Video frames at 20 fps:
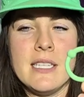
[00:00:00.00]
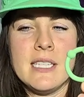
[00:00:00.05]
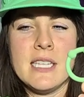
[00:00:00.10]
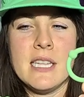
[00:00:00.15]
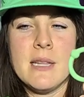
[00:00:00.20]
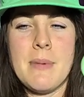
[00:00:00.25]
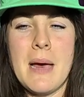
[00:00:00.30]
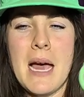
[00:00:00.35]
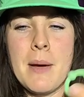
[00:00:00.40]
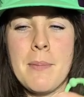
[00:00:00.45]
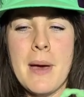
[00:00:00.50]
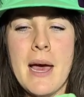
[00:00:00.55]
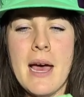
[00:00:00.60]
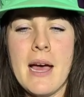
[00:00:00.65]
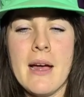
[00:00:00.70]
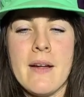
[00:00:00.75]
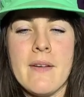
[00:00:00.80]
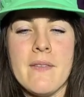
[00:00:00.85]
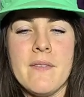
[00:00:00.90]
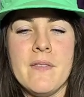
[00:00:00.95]
end to the
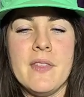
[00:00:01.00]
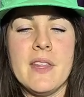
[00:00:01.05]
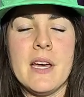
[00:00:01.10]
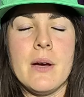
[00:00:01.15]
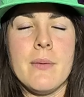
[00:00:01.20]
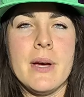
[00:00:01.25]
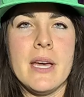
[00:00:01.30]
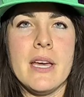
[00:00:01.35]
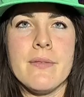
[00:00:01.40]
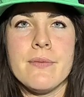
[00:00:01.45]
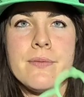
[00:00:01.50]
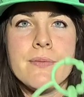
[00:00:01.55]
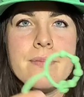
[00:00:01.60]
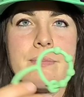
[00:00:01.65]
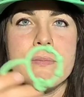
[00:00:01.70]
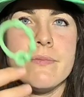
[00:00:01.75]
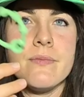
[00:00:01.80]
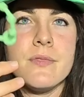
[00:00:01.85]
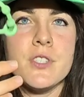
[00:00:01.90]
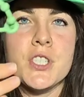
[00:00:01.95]
backpack. That way if
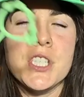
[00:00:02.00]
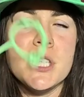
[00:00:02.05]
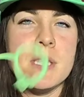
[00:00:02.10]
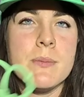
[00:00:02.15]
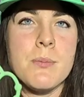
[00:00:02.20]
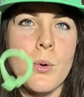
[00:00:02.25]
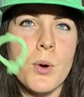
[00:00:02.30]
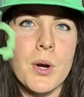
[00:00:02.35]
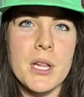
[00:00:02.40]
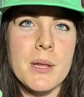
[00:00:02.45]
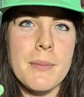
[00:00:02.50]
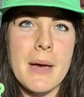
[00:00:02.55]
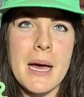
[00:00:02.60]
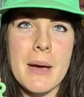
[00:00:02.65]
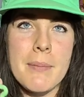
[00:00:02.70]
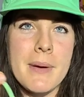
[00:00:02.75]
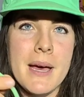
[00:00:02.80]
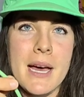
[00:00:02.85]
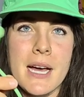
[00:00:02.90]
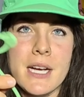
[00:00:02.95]
she's bored in the
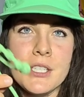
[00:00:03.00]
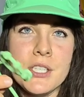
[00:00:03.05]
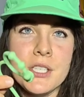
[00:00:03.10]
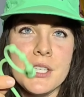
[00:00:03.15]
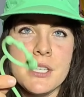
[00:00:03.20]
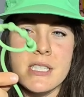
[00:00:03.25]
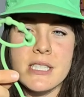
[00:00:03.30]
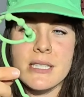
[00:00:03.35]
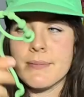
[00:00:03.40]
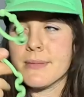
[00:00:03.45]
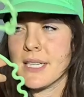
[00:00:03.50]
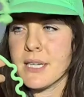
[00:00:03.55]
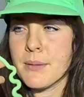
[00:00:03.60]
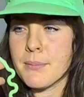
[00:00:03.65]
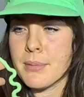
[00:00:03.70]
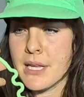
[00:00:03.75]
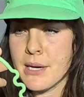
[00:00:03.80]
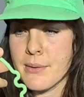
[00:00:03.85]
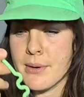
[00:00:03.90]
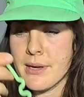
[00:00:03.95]
backpack, she has something
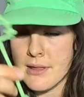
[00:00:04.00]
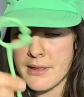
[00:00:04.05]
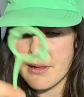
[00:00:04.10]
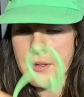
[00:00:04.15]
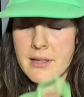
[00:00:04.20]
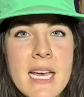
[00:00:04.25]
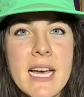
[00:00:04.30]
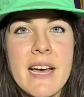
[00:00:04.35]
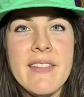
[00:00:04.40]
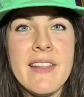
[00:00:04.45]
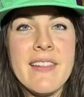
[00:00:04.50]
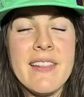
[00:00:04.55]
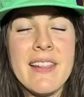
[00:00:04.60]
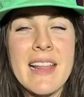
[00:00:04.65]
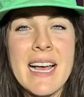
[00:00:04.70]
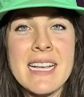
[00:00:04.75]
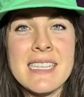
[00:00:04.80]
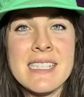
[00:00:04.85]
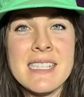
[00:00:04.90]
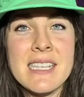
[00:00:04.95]
to play with. And then
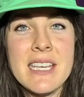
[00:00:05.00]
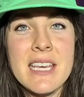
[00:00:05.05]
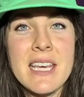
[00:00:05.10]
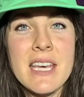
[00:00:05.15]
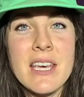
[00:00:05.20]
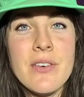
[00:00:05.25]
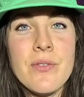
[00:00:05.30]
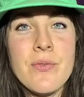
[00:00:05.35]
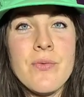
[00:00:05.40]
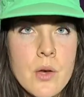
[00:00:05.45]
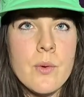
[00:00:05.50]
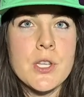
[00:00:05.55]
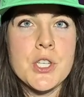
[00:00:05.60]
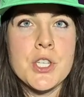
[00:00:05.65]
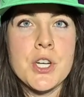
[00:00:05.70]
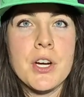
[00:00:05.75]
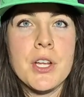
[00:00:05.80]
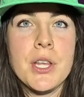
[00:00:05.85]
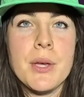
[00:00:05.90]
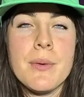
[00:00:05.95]
lastly,
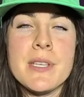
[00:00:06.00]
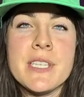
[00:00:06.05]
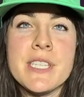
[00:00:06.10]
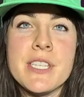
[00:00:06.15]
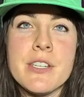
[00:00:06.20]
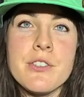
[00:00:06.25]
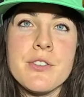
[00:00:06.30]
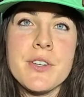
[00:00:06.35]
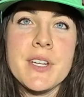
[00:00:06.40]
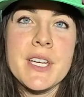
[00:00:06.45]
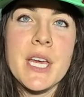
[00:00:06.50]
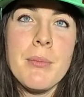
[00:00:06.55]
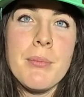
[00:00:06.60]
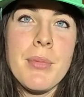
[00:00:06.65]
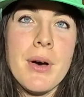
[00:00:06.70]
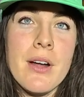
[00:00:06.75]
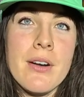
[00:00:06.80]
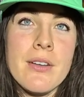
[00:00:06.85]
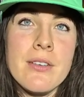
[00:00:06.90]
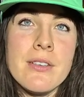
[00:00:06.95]
when Charlie was still
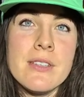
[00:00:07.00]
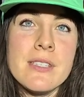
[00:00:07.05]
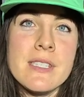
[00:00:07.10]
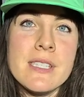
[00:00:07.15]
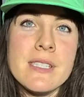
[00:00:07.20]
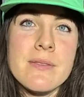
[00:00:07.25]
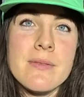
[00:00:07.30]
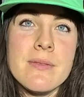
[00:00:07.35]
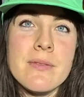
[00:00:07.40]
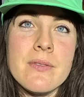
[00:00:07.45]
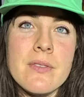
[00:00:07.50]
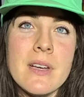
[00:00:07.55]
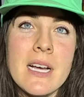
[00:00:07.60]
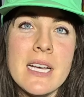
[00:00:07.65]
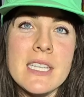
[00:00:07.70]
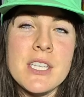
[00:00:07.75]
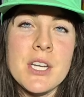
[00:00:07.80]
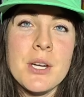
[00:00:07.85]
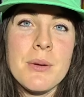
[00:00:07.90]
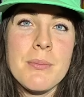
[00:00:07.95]
drinking bottles
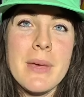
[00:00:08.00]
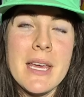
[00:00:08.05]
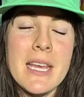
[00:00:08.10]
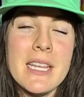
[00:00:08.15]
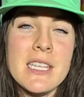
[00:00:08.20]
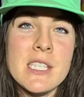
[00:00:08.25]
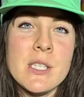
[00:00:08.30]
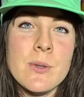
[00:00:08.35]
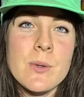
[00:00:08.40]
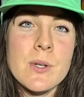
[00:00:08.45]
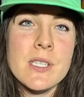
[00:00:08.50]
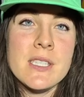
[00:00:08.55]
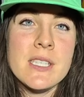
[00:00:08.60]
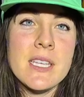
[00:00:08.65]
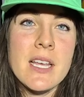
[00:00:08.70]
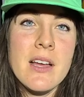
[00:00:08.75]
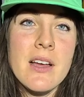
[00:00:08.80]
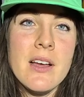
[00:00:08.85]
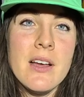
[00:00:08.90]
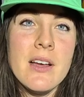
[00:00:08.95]
as her main
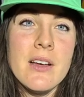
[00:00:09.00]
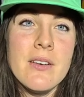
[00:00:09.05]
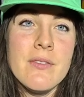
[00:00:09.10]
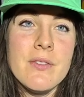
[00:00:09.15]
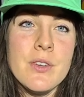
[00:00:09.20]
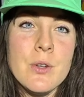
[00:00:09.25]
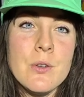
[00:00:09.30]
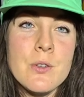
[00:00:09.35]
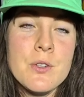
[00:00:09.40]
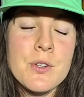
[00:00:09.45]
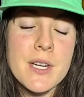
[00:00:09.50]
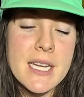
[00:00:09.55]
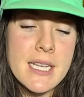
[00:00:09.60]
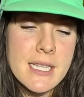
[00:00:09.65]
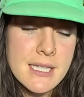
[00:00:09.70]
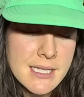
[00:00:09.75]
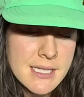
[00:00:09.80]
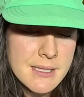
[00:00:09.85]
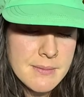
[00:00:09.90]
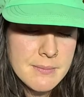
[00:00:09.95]
source of
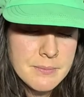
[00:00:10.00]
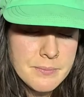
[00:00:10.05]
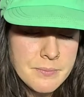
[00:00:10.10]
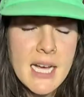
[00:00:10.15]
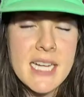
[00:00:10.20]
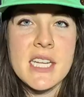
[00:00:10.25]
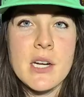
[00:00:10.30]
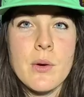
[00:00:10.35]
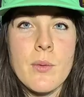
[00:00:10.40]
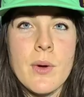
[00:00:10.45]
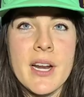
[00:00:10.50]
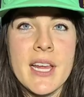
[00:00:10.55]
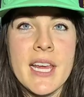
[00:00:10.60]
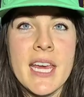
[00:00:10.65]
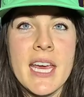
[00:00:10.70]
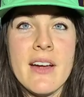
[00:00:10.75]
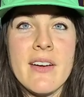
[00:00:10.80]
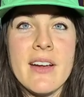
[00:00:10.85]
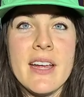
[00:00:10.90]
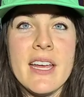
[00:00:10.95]
nutrients, I didn't want
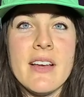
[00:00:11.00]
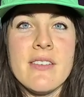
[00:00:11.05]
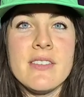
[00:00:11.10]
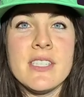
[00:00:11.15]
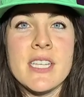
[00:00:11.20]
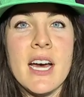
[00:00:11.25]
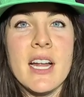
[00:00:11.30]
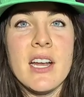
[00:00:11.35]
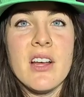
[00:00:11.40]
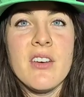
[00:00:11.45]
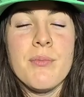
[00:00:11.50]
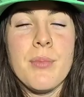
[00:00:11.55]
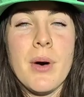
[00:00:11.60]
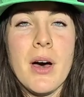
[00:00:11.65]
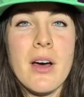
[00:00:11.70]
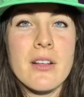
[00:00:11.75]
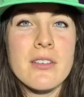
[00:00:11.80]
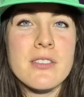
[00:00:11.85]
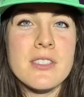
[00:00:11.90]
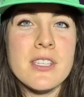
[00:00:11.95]
to carry a ton of
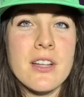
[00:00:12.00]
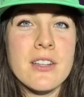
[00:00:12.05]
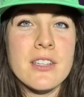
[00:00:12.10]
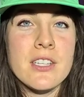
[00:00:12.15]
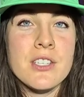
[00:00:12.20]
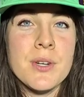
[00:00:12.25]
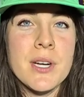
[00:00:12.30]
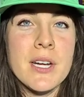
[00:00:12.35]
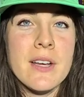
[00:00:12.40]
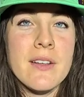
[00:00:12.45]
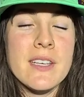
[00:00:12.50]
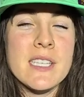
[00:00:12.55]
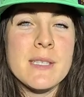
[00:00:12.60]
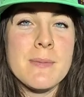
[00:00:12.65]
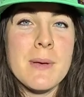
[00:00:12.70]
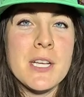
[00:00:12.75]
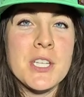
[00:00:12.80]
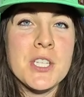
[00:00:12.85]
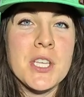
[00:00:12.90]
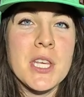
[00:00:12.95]
bottles on the trail,
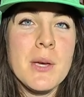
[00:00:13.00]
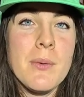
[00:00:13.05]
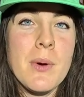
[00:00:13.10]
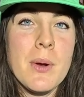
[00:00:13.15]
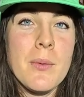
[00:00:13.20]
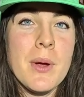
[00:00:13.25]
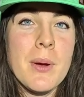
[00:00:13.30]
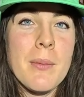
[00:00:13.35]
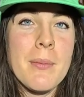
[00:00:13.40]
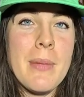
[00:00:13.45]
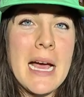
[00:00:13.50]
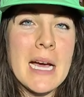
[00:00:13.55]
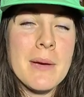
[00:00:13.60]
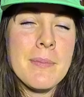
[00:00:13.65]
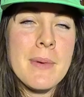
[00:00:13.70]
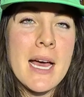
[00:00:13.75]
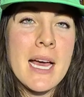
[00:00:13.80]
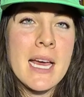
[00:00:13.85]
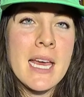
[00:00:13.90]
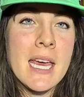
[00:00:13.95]
especially when we were
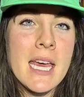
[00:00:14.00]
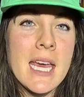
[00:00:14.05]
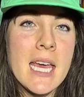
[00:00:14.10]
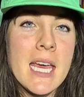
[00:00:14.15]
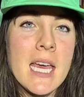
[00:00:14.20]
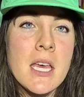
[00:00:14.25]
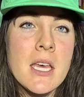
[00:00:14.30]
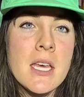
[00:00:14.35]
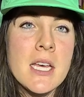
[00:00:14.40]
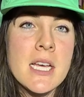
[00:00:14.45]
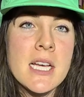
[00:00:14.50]
backpacking.